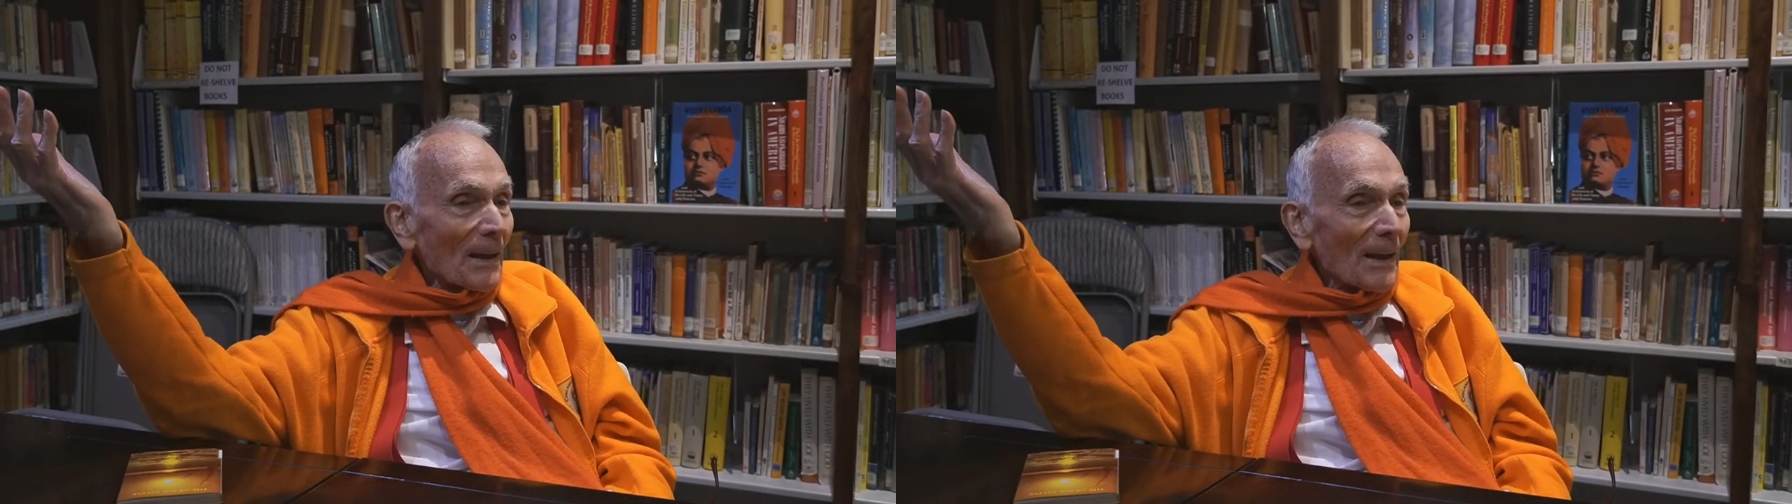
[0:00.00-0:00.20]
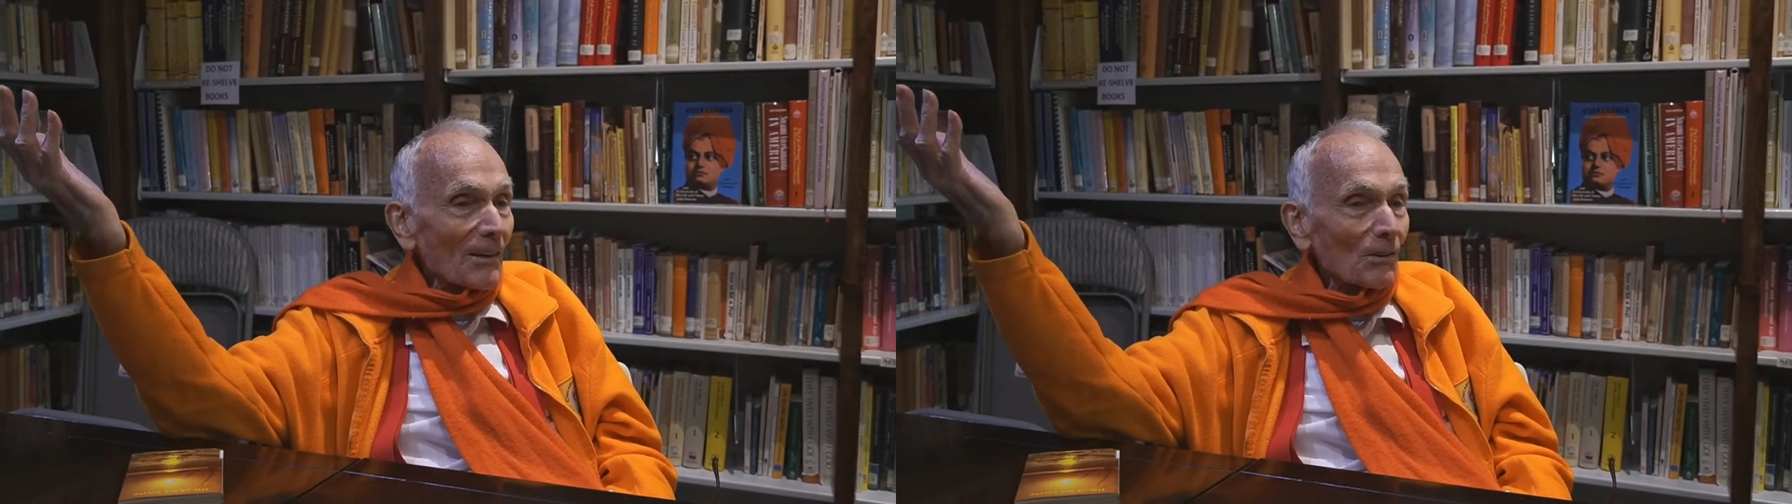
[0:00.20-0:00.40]

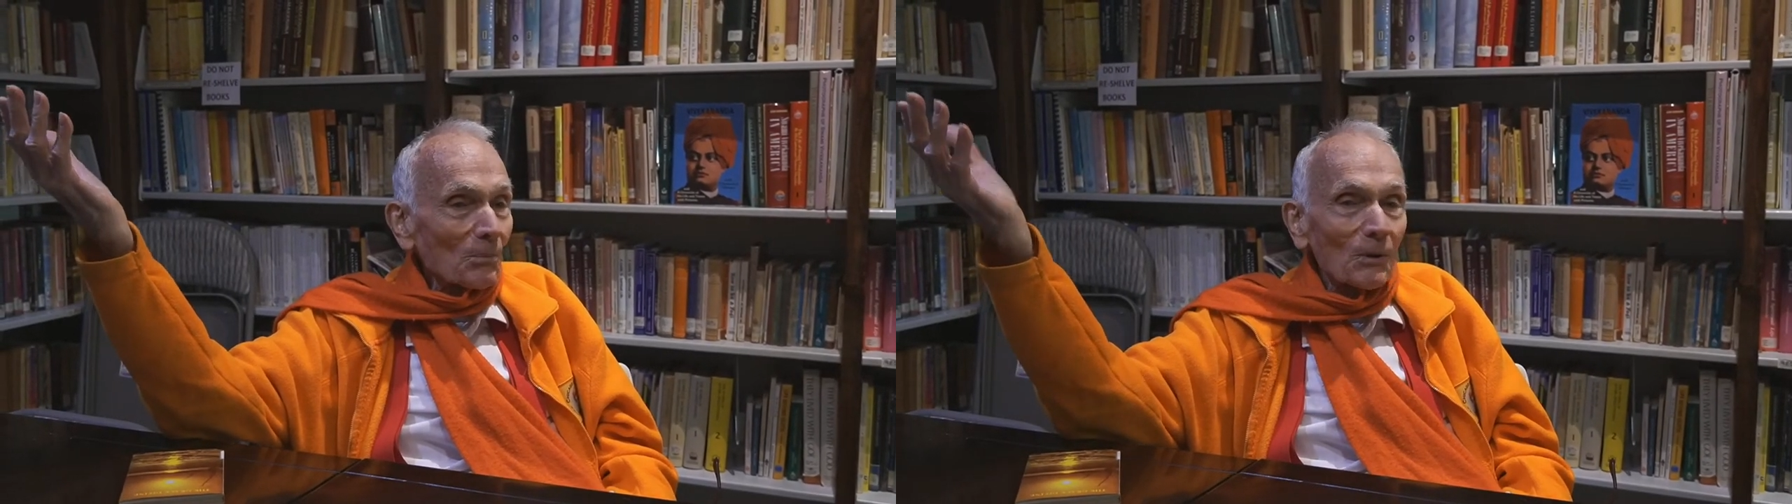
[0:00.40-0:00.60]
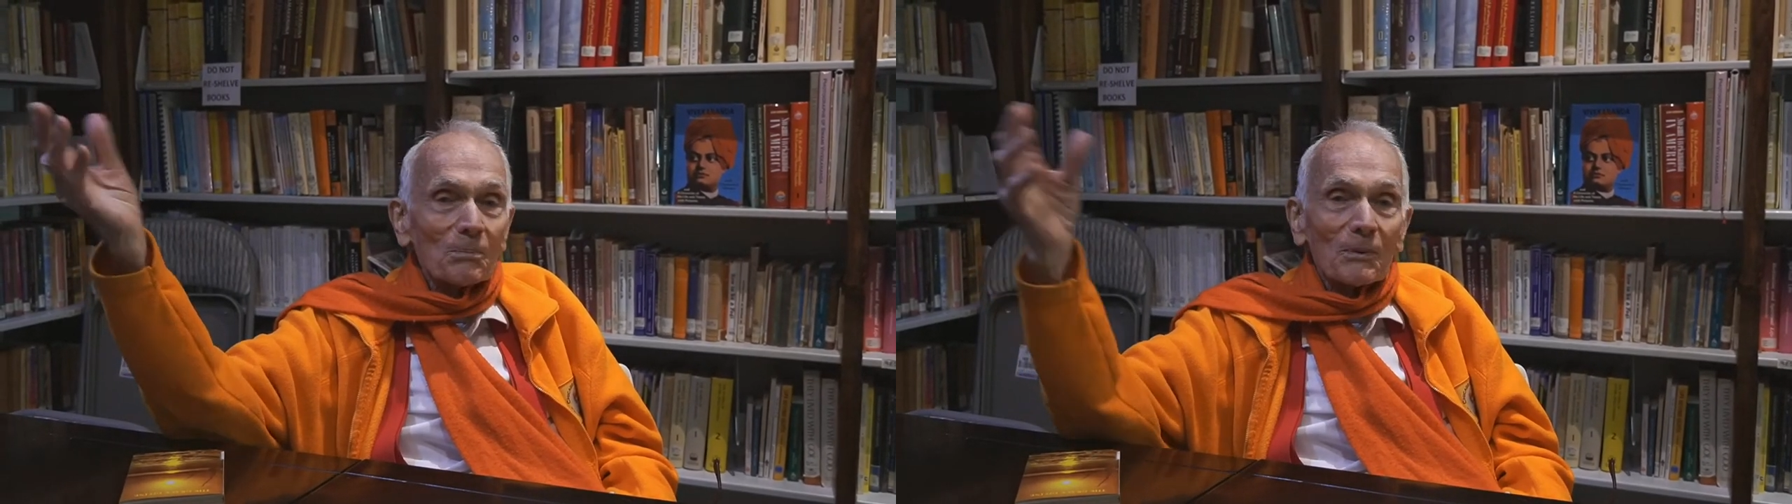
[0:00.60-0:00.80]
has a
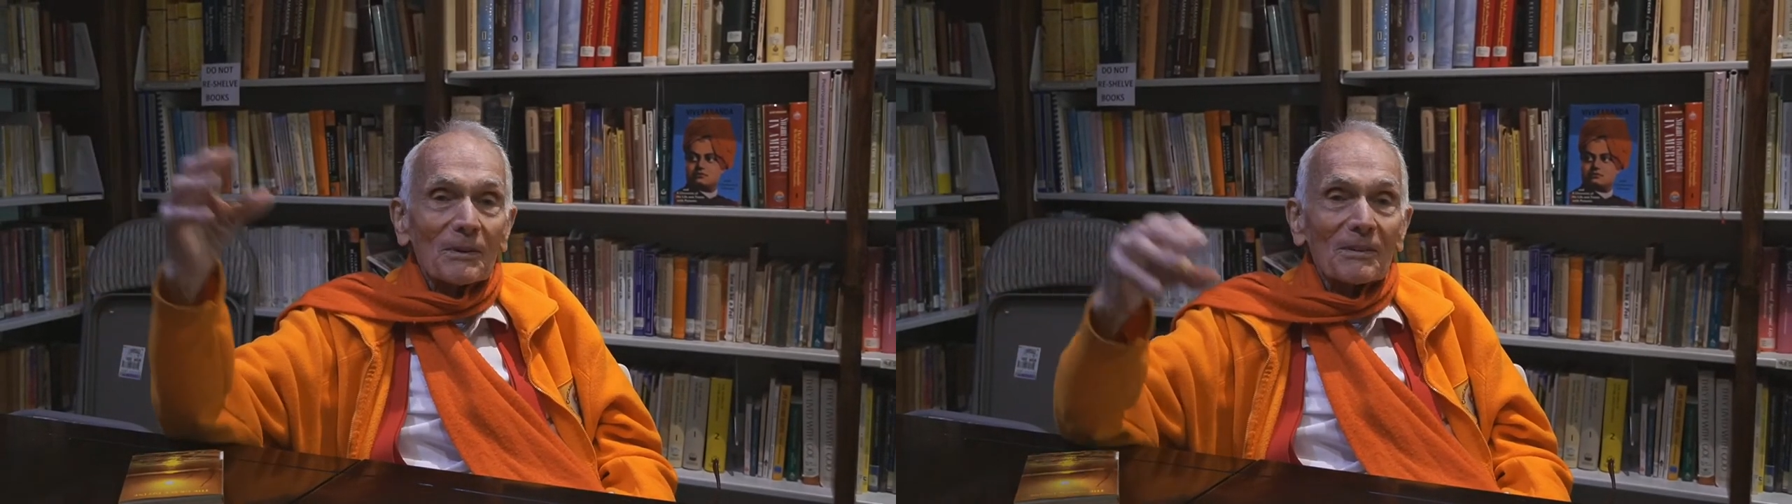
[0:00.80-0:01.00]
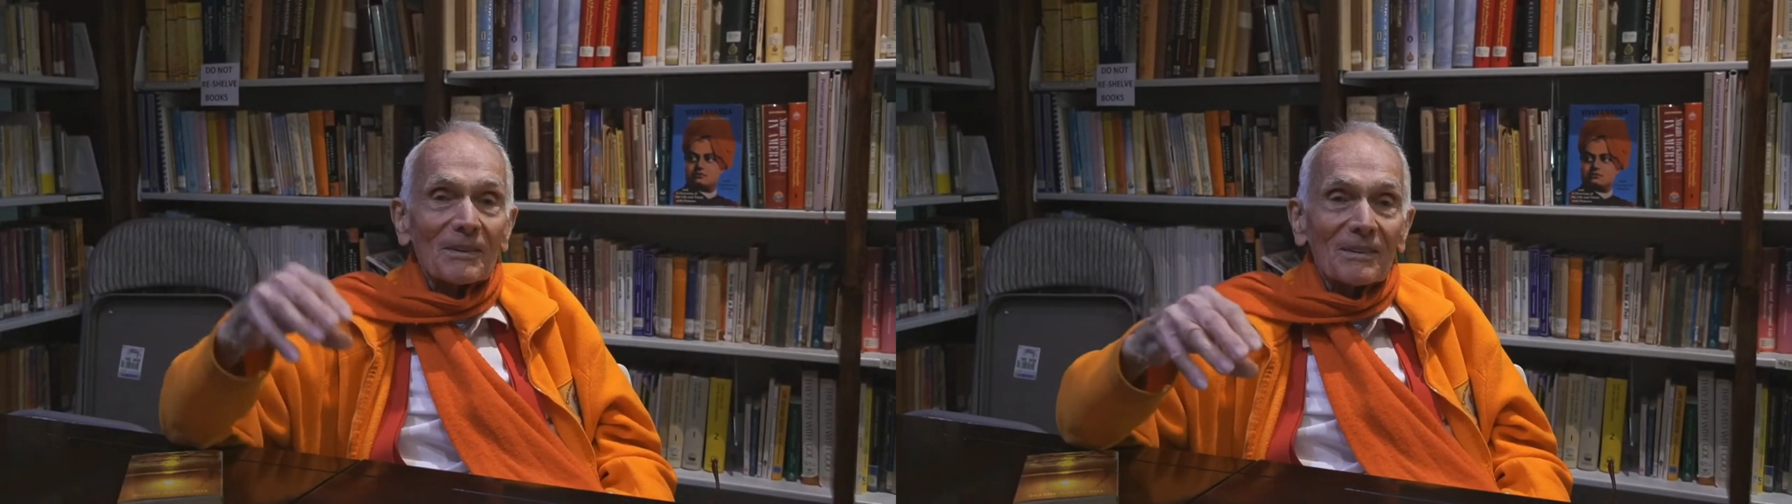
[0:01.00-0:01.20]
blueprint.